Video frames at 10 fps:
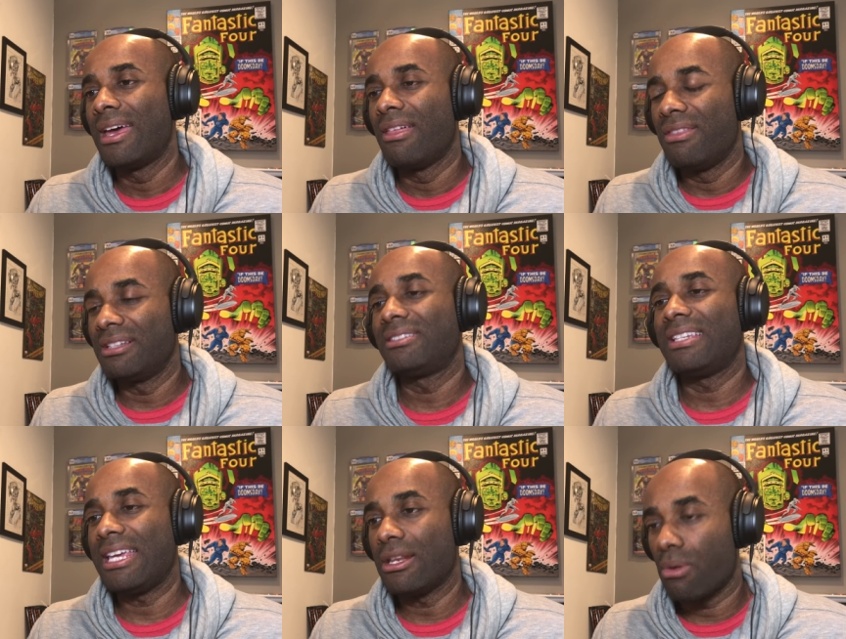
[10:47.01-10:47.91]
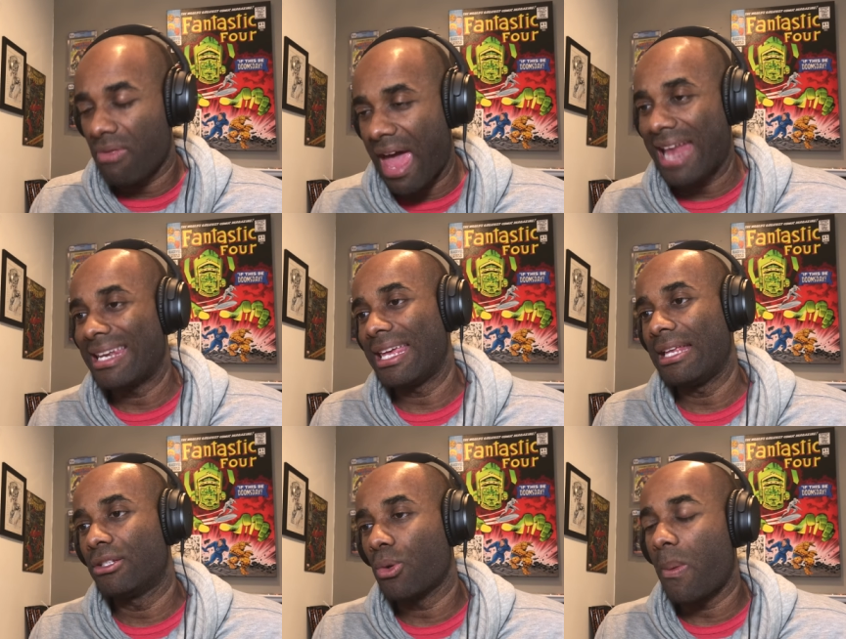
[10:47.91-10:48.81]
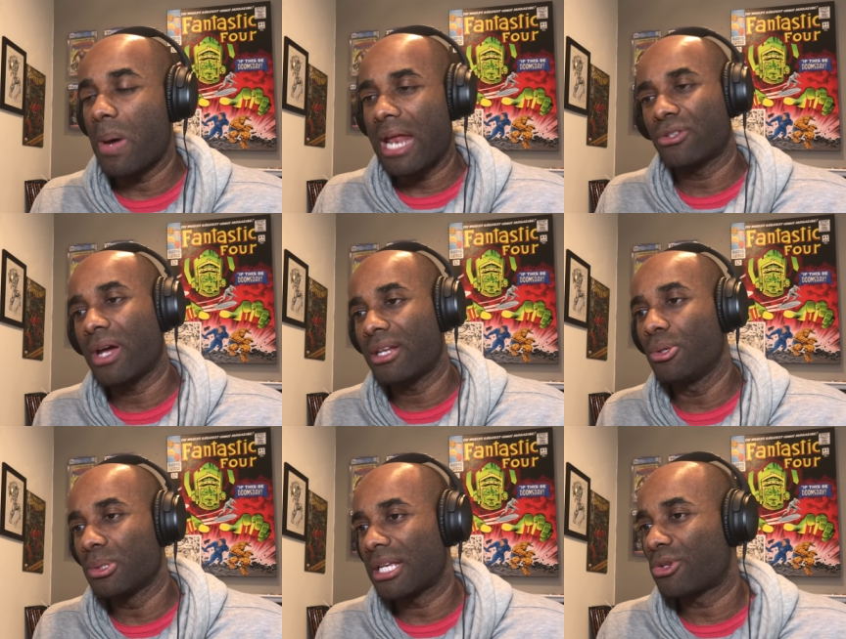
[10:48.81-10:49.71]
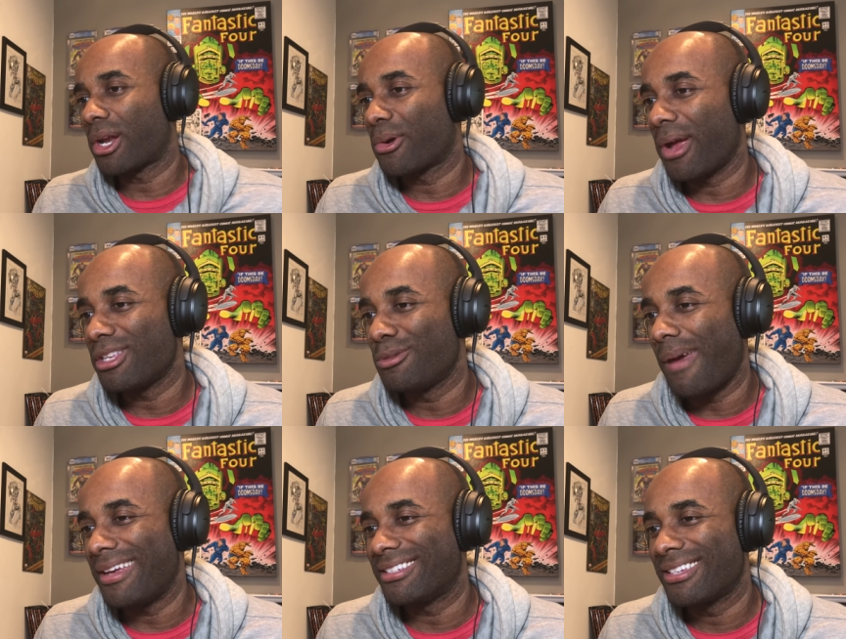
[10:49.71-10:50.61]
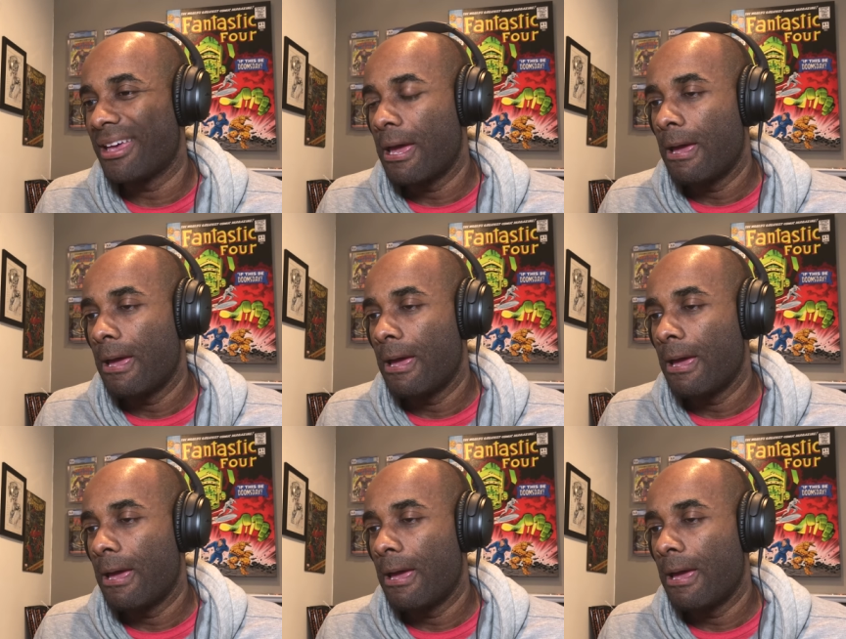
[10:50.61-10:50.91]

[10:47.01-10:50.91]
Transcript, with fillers: this need or that need. So, what I try to do is I try to create space